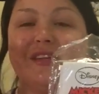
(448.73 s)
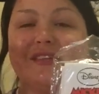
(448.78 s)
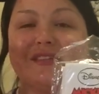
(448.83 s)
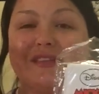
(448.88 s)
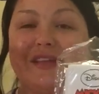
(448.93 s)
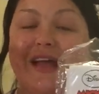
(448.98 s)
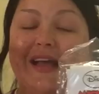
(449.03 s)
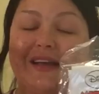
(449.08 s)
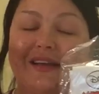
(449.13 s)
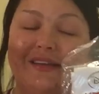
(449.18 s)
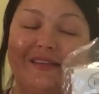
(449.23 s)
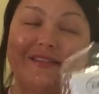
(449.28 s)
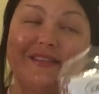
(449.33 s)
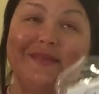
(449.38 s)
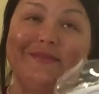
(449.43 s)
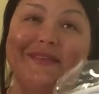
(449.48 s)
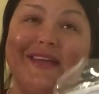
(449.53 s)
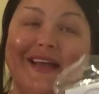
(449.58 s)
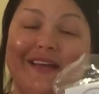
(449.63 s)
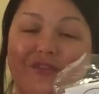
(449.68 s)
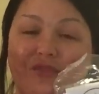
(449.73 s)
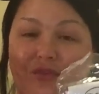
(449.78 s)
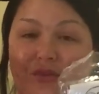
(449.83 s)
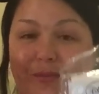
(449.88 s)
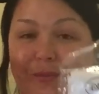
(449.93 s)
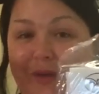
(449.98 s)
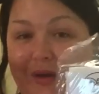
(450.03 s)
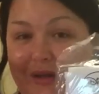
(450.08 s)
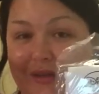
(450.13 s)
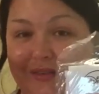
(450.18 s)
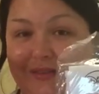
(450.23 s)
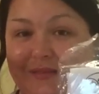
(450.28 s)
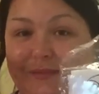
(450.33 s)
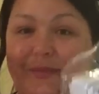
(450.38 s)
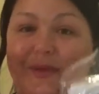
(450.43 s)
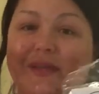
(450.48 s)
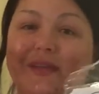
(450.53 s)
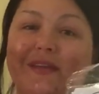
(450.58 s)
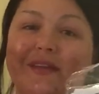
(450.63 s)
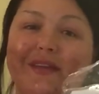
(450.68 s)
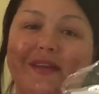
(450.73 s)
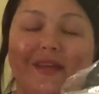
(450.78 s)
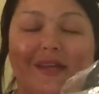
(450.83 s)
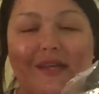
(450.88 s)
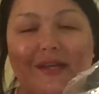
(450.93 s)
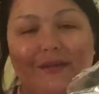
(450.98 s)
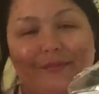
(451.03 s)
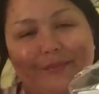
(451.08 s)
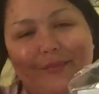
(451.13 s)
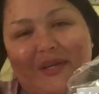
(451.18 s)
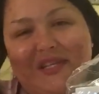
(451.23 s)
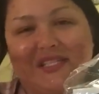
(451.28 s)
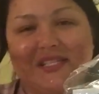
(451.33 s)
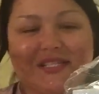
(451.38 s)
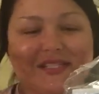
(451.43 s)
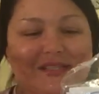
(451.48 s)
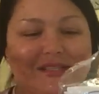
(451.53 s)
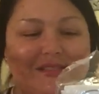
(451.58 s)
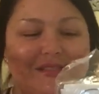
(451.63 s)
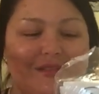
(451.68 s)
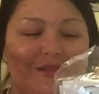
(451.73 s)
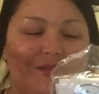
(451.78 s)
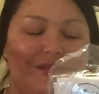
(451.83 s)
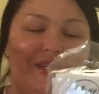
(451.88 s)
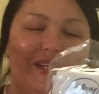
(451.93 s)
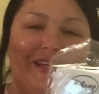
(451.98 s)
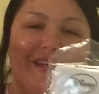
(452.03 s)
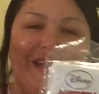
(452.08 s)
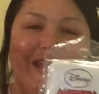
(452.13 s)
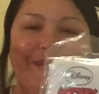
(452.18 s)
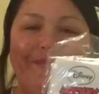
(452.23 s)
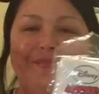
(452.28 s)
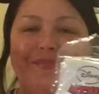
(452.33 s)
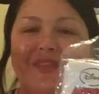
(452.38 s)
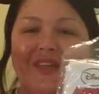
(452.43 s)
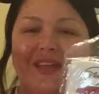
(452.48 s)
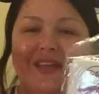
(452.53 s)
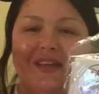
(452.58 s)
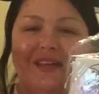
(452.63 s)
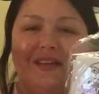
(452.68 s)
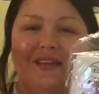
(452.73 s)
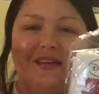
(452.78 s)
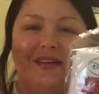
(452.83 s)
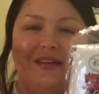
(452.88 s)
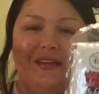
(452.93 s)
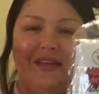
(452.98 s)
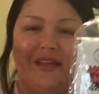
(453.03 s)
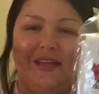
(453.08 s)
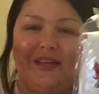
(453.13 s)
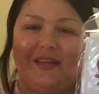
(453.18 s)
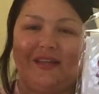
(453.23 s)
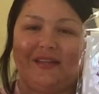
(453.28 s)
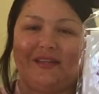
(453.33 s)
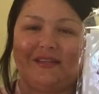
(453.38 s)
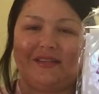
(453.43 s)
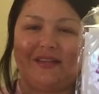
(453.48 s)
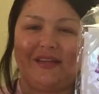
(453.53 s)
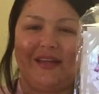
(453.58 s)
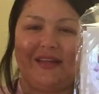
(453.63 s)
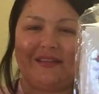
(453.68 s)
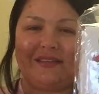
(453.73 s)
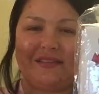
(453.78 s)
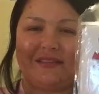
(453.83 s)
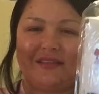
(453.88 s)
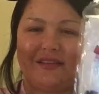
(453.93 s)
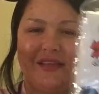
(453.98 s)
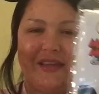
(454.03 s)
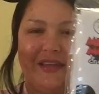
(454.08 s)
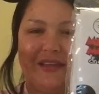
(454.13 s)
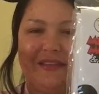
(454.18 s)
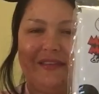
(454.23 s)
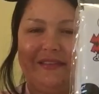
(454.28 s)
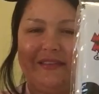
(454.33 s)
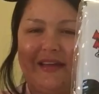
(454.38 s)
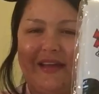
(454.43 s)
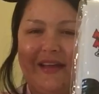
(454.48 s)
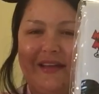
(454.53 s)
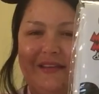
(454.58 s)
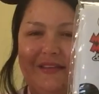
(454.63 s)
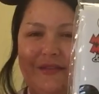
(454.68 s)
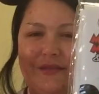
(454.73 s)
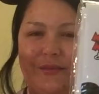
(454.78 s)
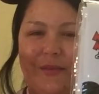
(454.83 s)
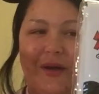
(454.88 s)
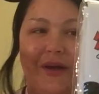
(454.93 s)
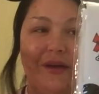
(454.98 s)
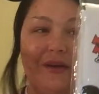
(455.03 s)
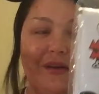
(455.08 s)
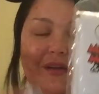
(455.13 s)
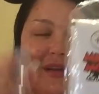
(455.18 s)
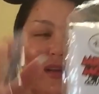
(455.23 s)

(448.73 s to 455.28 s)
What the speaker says: His name's actually Ponce, but Poncy's his little nickname. And it has kid size as well.